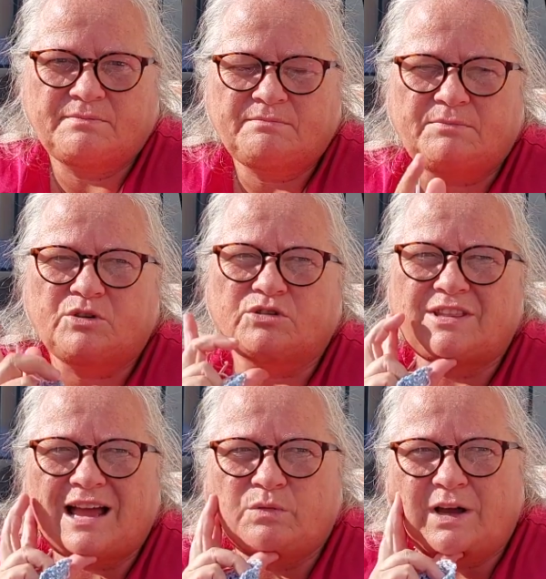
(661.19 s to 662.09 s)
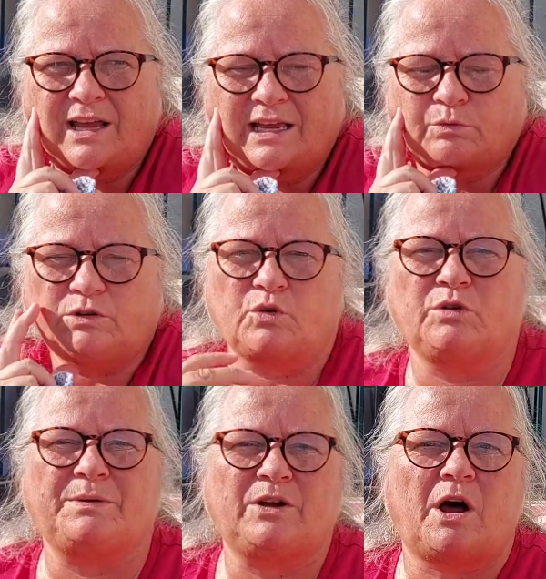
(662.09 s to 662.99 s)
because that way it will only
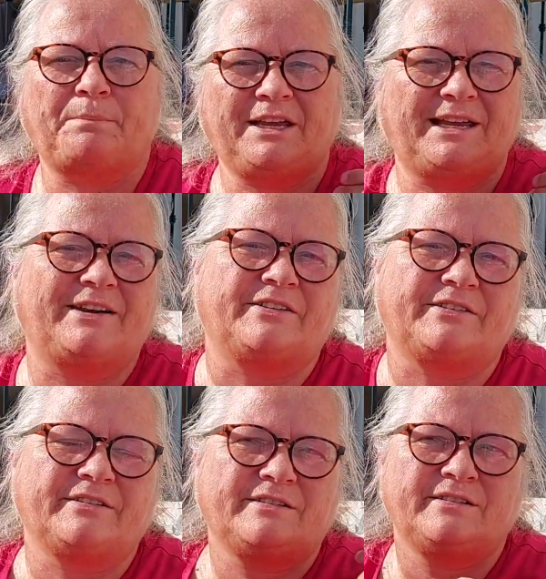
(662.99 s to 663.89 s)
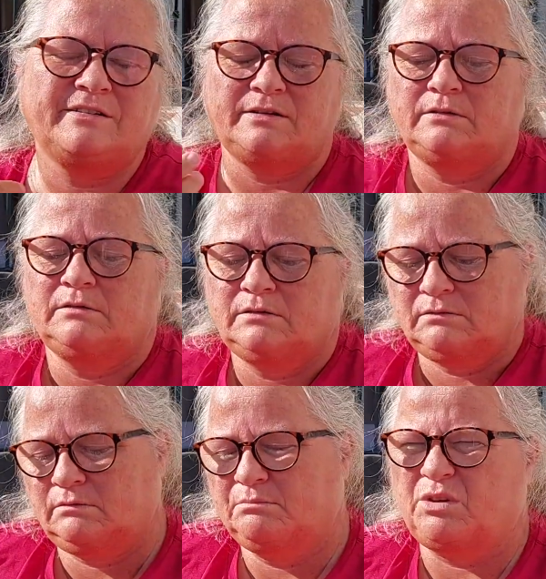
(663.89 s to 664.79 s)
be up here.
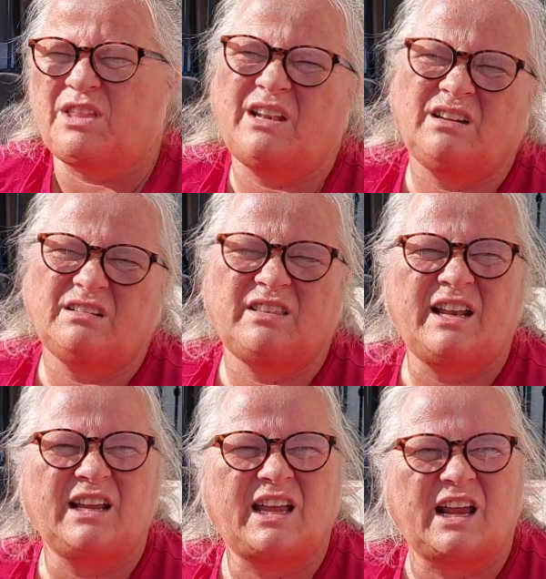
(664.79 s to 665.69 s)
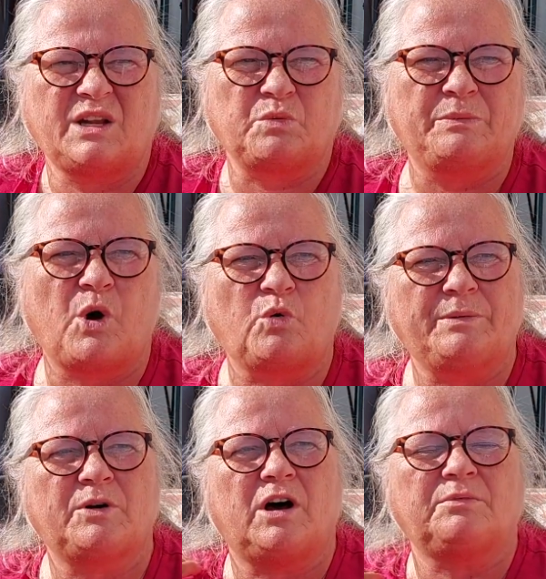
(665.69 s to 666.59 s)
But then again, it will be only be
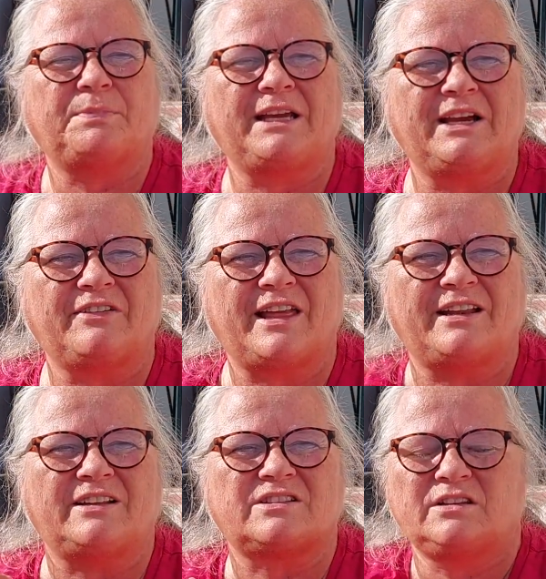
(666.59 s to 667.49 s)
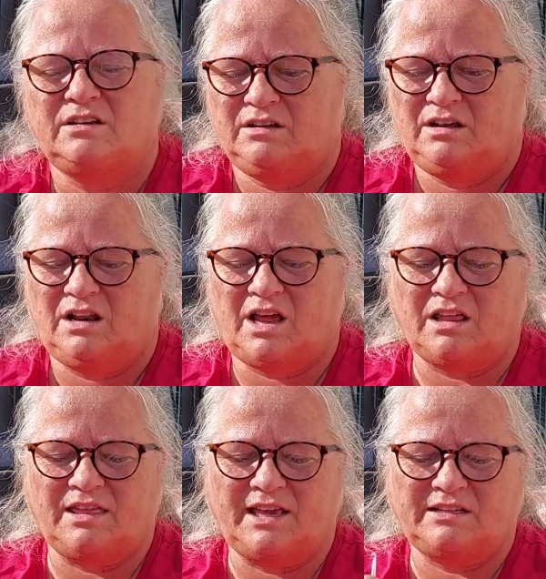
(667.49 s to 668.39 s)
up here that it's like
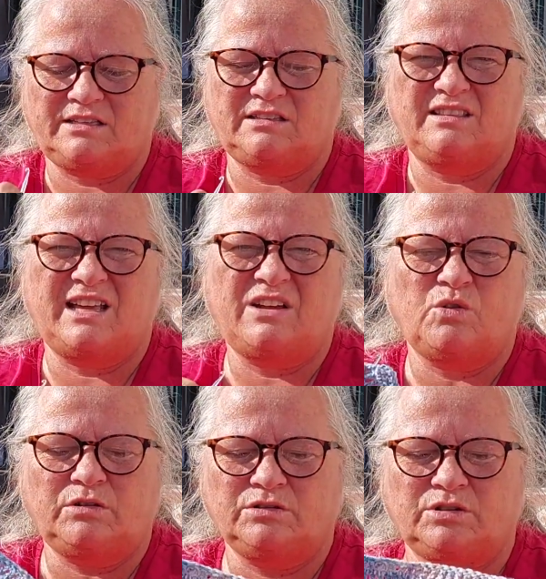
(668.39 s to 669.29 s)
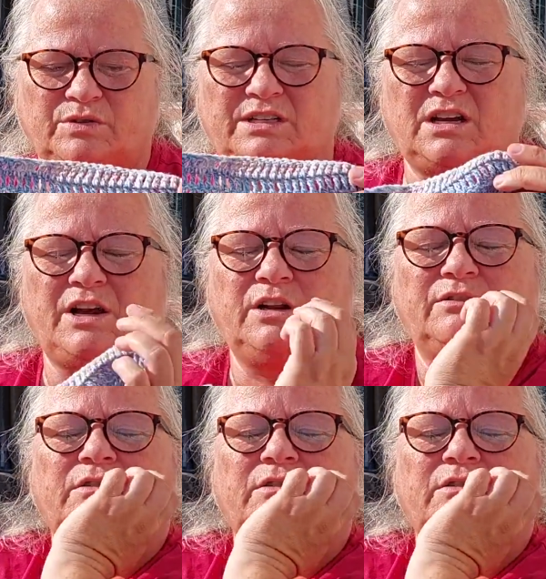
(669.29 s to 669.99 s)
this, and that also is kind of